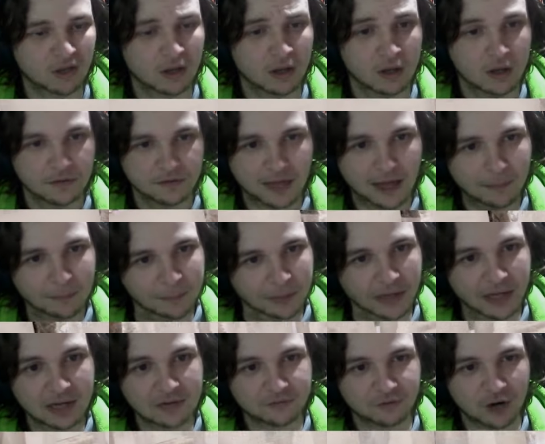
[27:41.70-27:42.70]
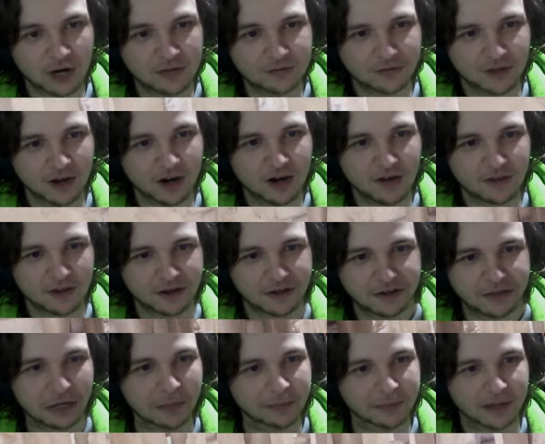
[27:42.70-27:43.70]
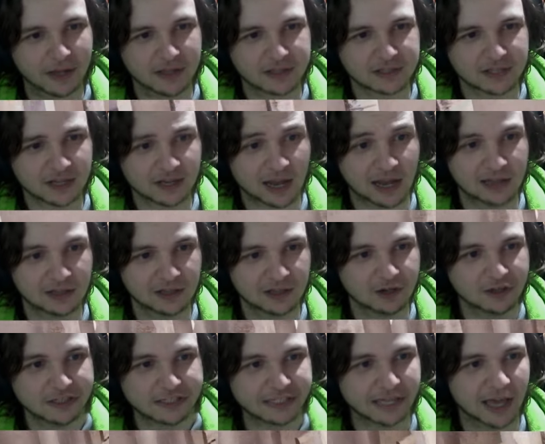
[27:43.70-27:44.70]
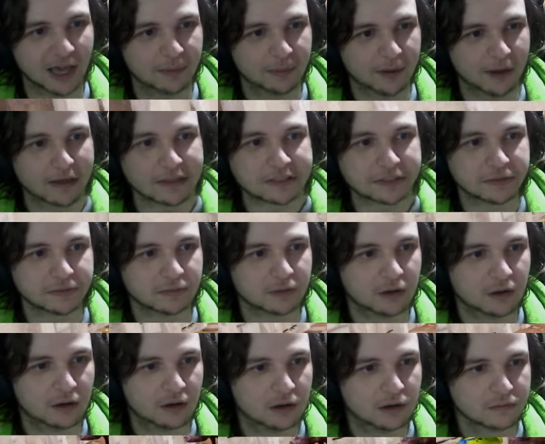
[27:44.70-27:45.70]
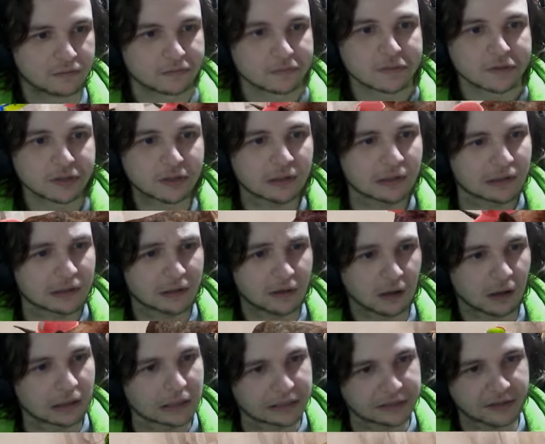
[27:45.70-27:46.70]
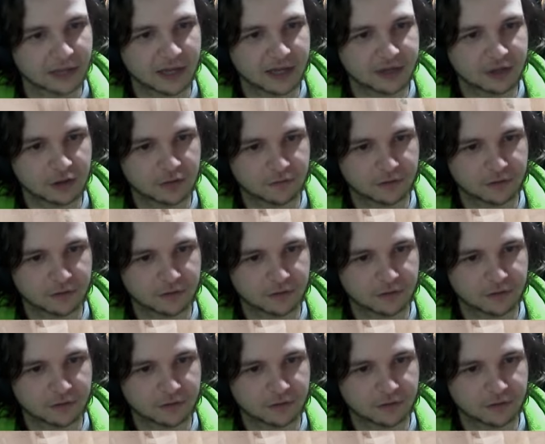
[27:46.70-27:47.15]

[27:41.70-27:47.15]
Uh, that pig right there that you're up against, like I literally can't uh. pass him. There's oh, thank physics.